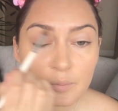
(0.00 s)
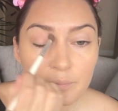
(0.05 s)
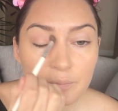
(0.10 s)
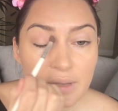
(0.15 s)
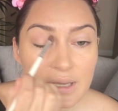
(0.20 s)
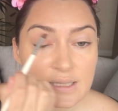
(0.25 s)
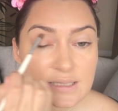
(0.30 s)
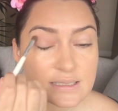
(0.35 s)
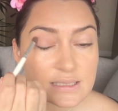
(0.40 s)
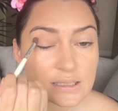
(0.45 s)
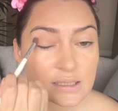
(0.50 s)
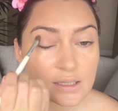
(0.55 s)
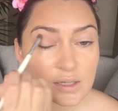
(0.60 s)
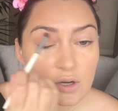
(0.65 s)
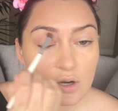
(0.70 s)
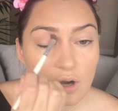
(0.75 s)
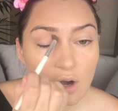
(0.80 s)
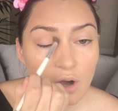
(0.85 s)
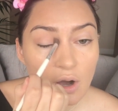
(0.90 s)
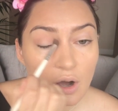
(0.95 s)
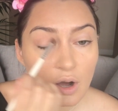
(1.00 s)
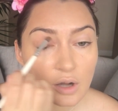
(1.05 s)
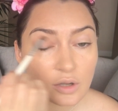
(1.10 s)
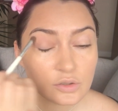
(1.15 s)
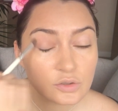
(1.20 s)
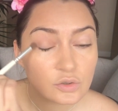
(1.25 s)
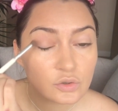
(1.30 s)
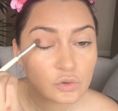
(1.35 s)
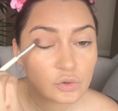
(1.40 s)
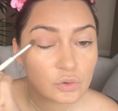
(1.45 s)
basically
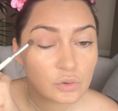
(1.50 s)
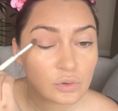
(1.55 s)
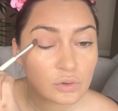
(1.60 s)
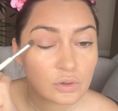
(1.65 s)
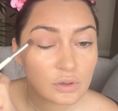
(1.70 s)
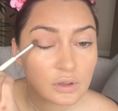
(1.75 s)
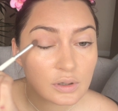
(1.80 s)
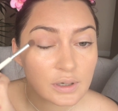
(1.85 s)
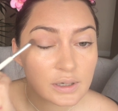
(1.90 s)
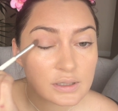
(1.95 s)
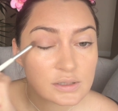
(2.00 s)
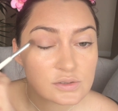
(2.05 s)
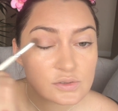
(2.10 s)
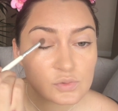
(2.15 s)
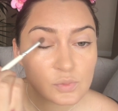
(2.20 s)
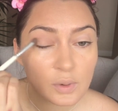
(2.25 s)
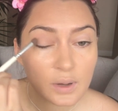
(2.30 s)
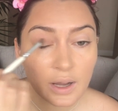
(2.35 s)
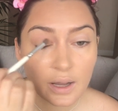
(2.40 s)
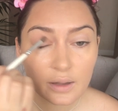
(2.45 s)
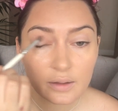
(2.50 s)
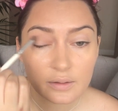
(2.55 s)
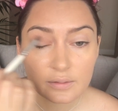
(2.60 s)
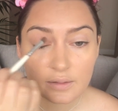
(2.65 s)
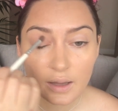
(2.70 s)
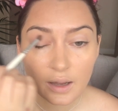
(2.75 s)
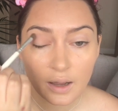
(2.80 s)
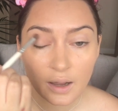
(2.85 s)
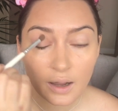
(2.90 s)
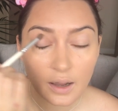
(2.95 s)
contour as well
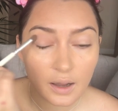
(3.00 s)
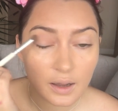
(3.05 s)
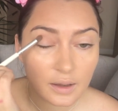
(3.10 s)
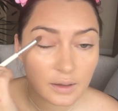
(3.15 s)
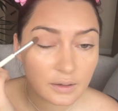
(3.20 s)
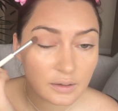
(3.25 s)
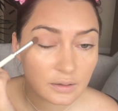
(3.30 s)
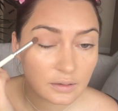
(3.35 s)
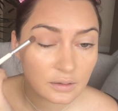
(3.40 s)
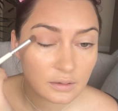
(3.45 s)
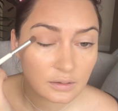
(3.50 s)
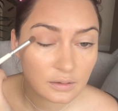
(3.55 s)
the eye.